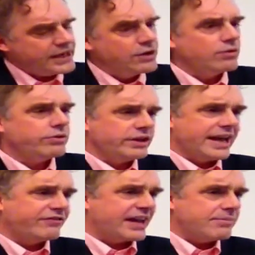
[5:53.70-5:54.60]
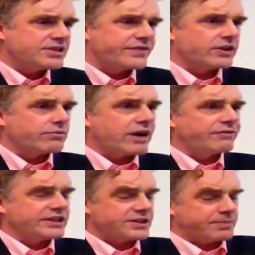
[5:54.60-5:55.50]
you know, the left hemisphere,
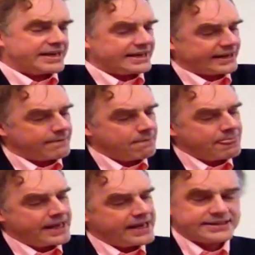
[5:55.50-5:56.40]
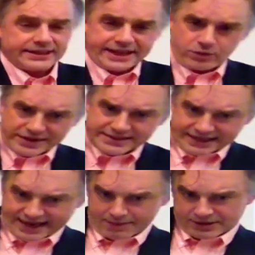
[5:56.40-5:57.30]
roughly speaking, is a
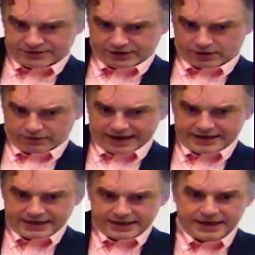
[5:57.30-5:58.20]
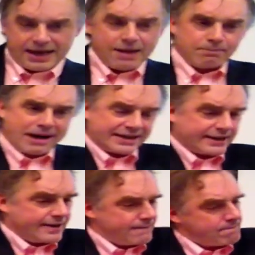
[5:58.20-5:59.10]
linguistic hemisphere, right?
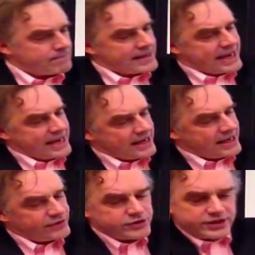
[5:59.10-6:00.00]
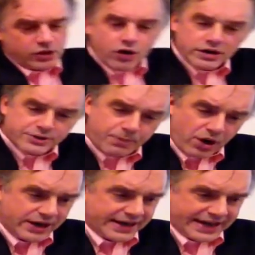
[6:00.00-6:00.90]
But there's a
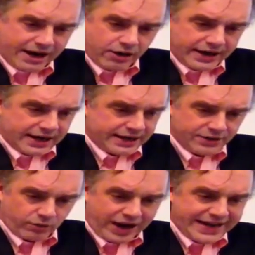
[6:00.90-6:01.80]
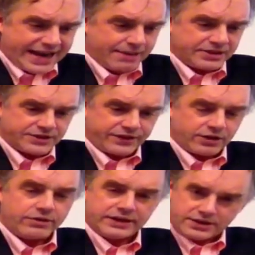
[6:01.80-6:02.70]
corresponding area in the right
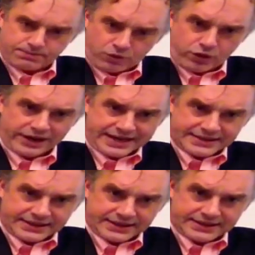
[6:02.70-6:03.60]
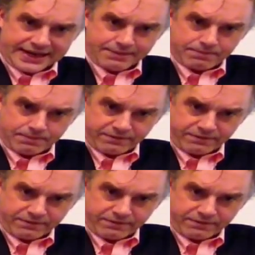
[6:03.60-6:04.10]
hemisphere that's more or less in the same